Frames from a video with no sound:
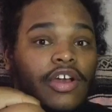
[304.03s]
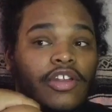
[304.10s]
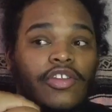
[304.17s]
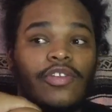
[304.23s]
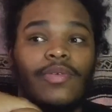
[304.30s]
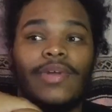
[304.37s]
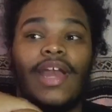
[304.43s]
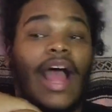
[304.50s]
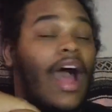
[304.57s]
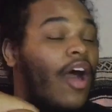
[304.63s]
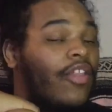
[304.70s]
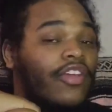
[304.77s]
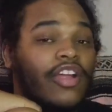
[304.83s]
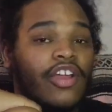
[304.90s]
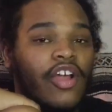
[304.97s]
going to do and
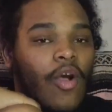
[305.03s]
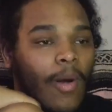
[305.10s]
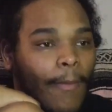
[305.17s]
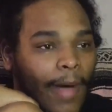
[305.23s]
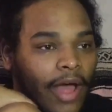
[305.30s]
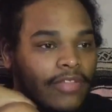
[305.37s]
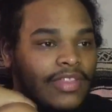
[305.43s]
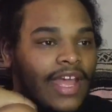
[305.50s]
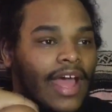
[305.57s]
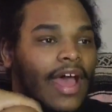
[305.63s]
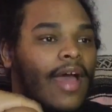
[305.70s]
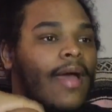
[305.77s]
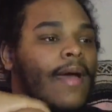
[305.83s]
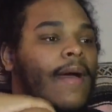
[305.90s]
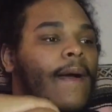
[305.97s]
how they're going to go about
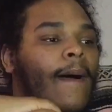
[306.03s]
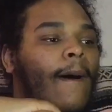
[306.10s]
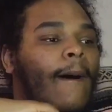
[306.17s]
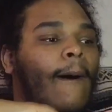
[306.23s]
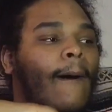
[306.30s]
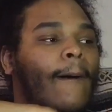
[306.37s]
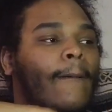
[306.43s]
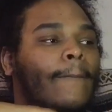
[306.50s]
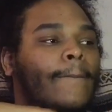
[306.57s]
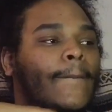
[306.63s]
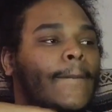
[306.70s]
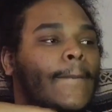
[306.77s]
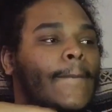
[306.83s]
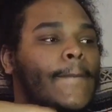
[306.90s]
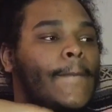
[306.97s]
that.
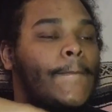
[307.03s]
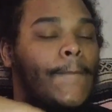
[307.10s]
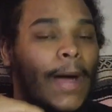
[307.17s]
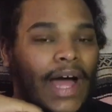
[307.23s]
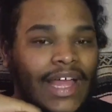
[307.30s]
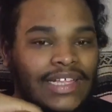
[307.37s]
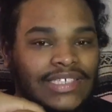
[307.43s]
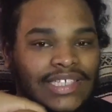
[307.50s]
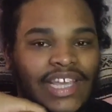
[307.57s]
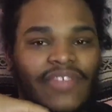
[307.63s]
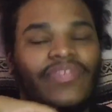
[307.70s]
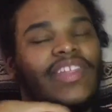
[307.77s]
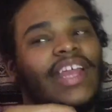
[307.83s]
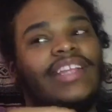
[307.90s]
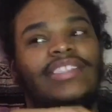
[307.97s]
But
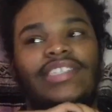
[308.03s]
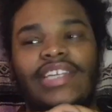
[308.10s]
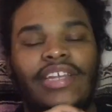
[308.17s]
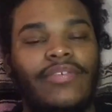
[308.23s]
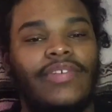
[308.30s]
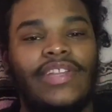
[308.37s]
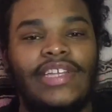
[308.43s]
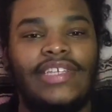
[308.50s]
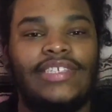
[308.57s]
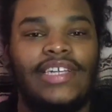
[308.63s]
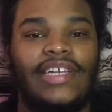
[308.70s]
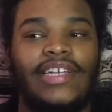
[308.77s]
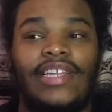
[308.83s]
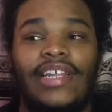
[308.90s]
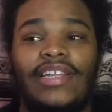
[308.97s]
if they didn't release
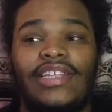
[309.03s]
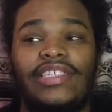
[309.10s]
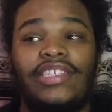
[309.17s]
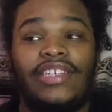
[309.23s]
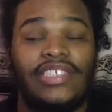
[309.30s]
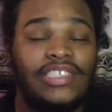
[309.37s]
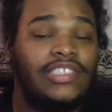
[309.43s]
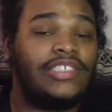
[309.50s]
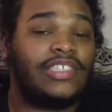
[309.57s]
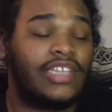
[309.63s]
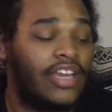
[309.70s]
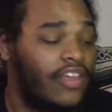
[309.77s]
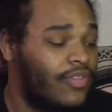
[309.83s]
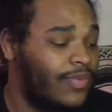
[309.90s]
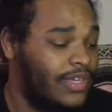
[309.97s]
anything this year, this is
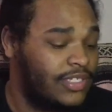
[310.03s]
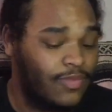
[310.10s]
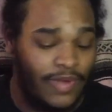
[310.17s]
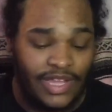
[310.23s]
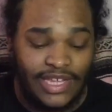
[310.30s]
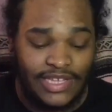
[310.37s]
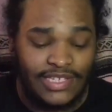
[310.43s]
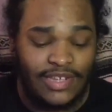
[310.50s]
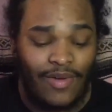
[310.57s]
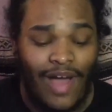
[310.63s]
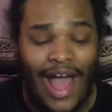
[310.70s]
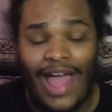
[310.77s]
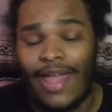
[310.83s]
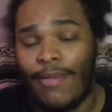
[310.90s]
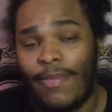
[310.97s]
another reason why he's so
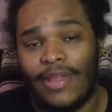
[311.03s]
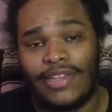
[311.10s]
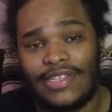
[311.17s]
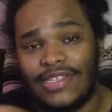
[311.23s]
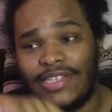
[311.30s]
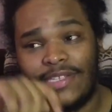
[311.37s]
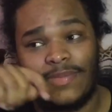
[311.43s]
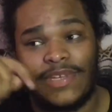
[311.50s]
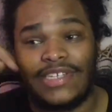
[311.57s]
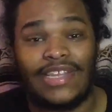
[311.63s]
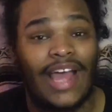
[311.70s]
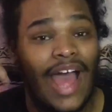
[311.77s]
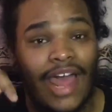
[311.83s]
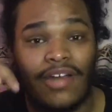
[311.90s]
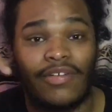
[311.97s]
high up on this list, because
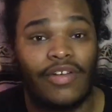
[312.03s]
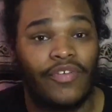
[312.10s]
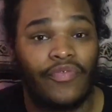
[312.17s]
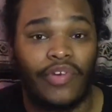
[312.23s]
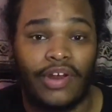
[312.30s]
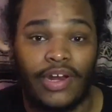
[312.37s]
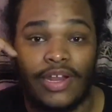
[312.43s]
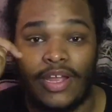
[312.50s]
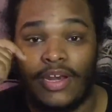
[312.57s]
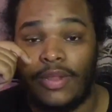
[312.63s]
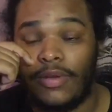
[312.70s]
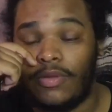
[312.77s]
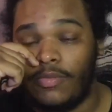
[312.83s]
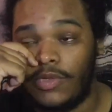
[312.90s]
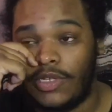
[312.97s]
I don't know if we're getting any
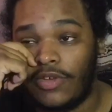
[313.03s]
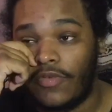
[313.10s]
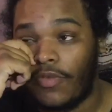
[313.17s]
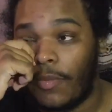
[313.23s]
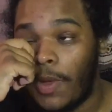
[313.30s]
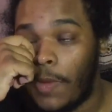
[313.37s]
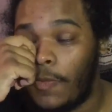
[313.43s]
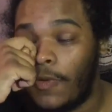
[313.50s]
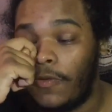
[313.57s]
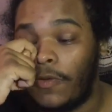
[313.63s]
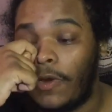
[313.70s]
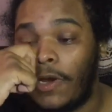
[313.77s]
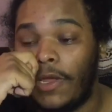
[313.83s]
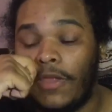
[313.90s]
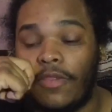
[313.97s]
new music from him this
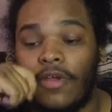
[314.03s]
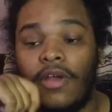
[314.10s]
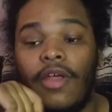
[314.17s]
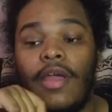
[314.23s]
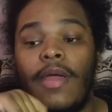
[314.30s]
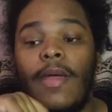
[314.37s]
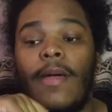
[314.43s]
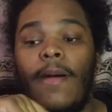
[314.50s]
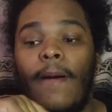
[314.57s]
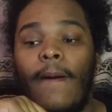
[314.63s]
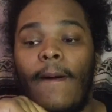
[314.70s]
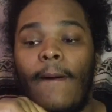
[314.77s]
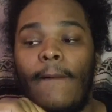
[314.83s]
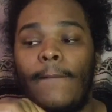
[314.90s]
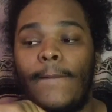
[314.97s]
year either.
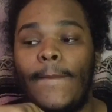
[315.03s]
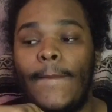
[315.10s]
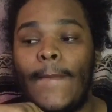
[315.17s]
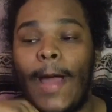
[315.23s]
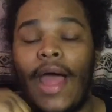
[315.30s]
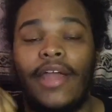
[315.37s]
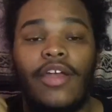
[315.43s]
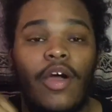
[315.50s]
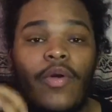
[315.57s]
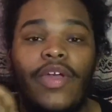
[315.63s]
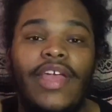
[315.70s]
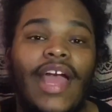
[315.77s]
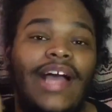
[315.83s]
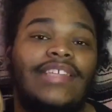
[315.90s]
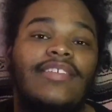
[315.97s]
I know
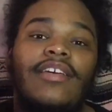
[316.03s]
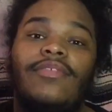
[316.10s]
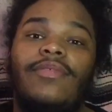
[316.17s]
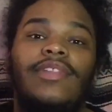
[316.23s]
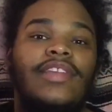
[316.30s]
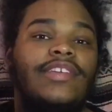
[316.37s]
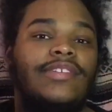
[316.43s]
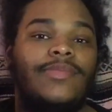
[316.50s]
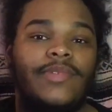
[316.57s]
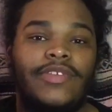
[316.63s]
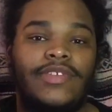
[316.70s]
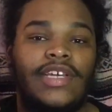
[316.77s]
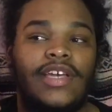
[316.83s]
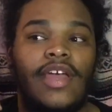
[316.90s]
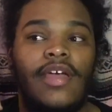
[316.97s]
he has unreleased
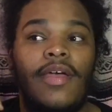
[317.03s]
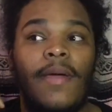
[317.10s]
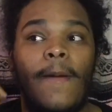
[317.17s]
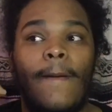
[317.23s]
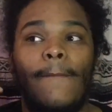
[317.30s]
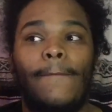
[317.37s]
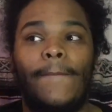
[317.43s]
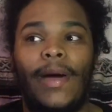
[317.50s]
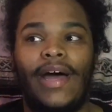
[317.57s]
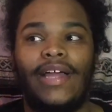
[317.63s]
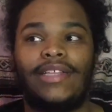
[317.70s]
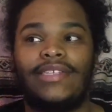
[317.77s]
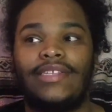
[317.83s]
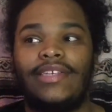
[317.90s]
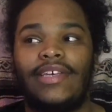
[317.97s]
music,
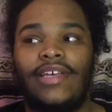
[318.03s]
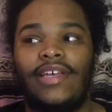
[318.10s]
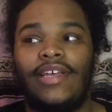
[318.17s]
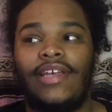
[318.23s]
but